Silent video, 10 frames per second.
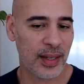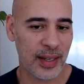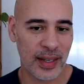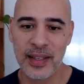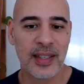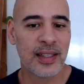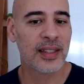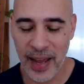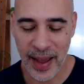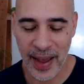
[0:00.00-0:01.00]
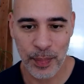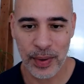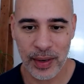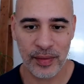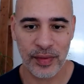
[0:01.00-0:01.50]
And this is going to
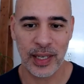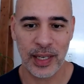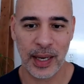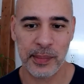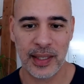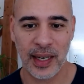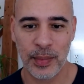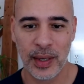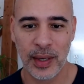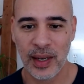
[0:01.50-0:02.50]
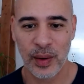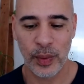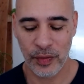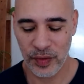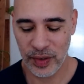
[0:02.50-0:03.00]
happen from time to time.
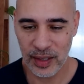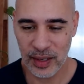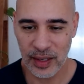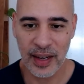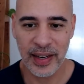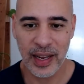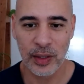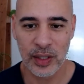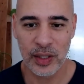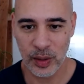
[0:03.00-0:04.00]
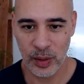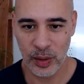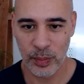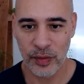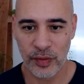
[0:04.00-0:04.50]
We feel unable to
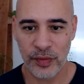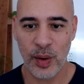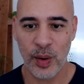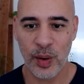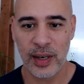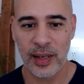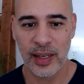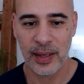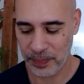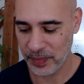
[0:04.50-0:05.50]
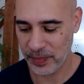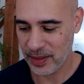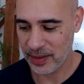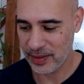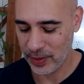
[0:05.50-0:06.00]
move forward.
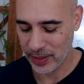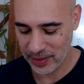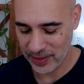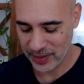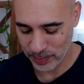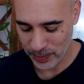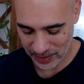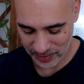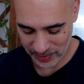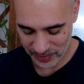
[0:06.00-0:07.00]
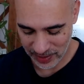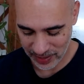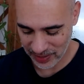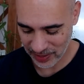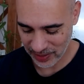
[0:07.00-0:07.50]
Let's see if I get this mic right.
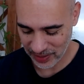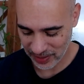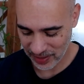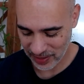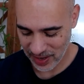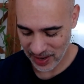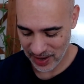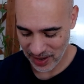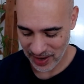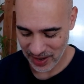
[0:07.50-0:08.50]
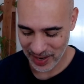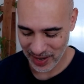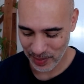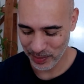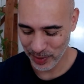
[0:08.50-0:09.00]
Unable
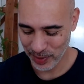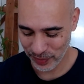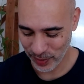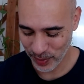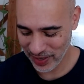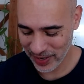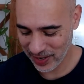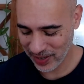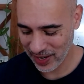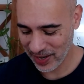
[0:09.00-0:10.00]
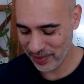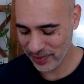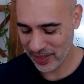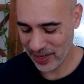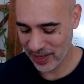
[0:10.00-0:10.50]
to move forward in our lives.